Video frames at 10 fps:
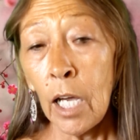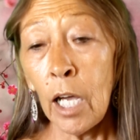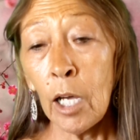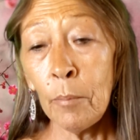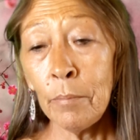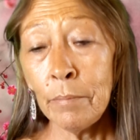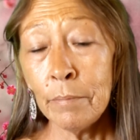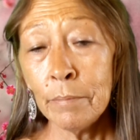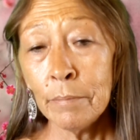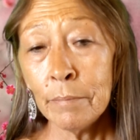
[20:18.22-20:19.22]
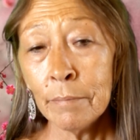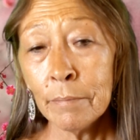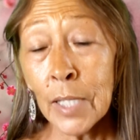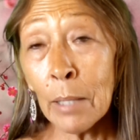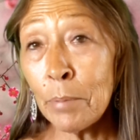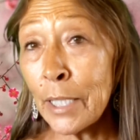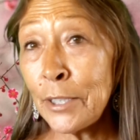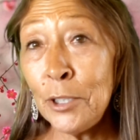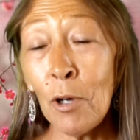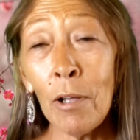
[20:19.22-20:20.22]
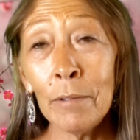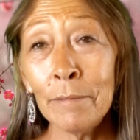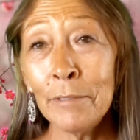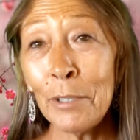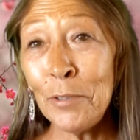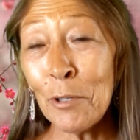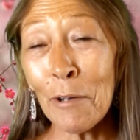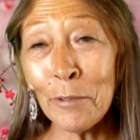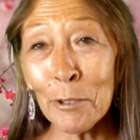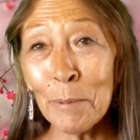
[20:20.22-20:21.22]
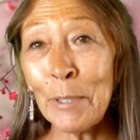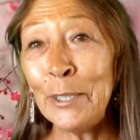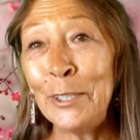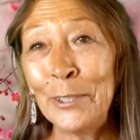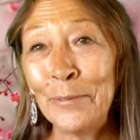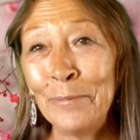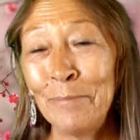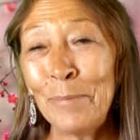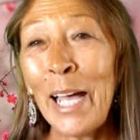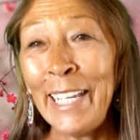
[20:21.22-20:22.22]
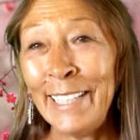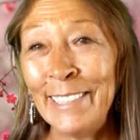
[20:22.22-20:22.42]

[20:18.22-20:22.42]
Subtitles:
God bless you all. Love you all very much. Bye.